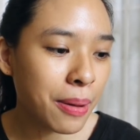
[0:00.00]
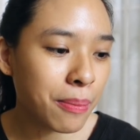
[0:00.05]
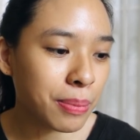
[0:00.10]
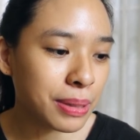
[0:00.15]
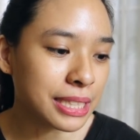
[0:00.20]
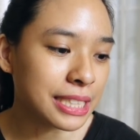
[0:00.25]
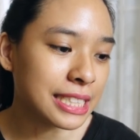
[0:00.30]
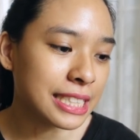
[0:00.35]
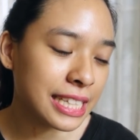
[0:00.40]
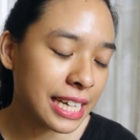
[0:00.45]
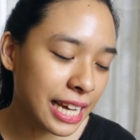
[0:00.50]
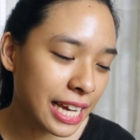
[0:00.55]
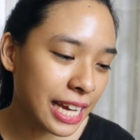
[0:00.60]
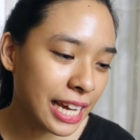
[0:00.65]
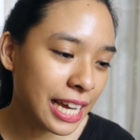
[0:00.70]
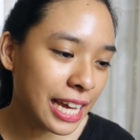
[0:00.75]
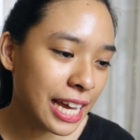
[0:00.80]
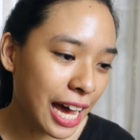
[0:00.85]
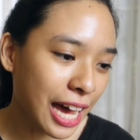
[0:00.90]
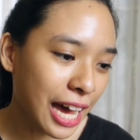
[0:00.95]
But
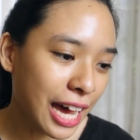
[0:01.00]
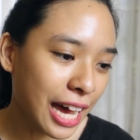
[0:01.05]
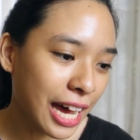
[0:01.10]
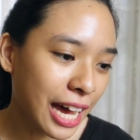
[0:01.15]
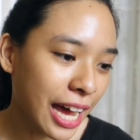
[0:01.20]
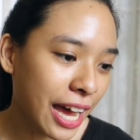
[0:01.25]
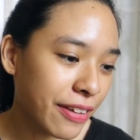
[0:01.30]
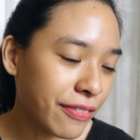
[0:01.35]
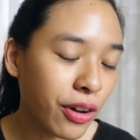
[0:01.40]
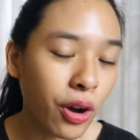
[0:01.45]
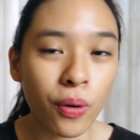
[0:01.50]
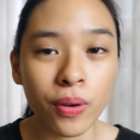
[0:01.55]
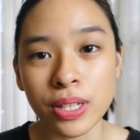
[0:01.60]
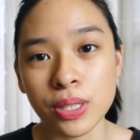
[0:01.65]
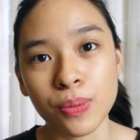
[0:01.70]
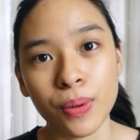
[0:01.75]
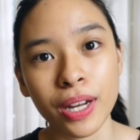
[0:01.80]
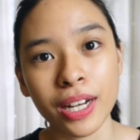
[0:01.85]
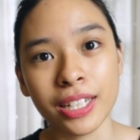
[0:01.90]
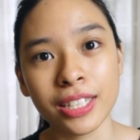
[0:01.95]
today I've
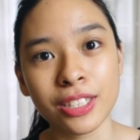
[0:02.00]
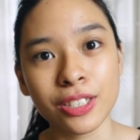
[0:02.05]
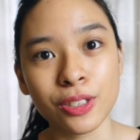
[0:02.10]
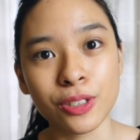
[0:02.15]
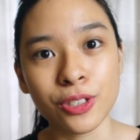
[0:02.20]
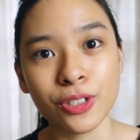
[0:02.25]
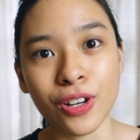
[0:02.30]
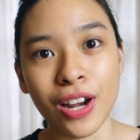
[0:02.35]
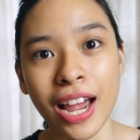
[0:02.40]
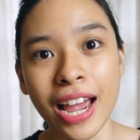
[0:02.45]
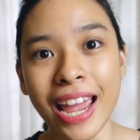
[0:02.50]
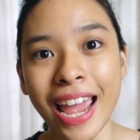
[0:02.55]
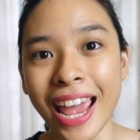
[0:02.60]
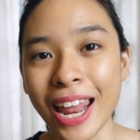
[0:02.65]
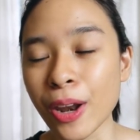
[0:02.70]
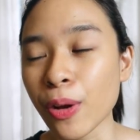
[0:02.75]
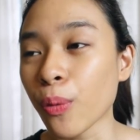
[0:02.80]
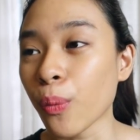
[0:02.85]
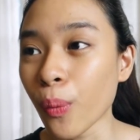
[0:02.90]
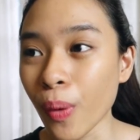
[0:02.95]
always wanted to try
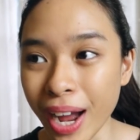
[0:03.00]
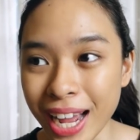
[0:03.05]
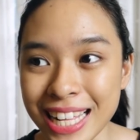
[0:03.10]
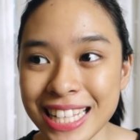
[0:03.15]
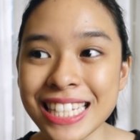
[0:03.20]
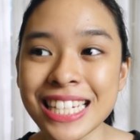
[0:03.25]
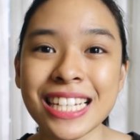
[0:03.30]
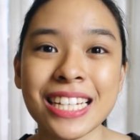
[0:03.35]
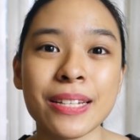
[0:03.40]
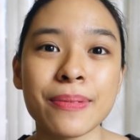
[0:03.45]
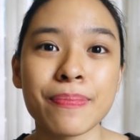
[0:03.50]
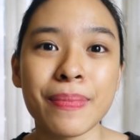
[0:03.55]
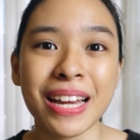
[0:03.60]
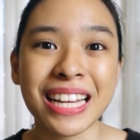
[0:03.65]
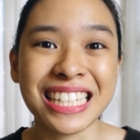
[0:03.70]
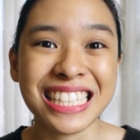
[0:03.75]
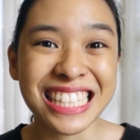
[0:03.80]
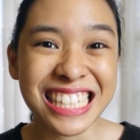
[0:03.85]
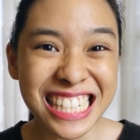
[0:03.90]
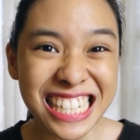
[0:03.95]
and whiten
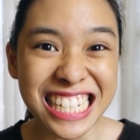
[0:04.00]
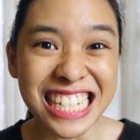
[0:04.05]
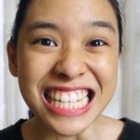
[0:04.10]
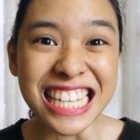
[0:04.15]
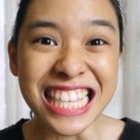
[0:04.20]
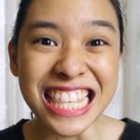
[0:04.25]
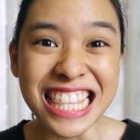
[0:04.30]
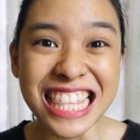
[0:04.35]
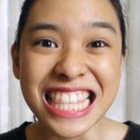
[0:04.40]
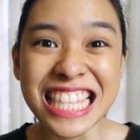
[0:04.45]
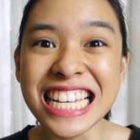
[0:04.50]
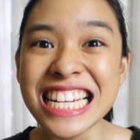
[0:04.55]
my teeth.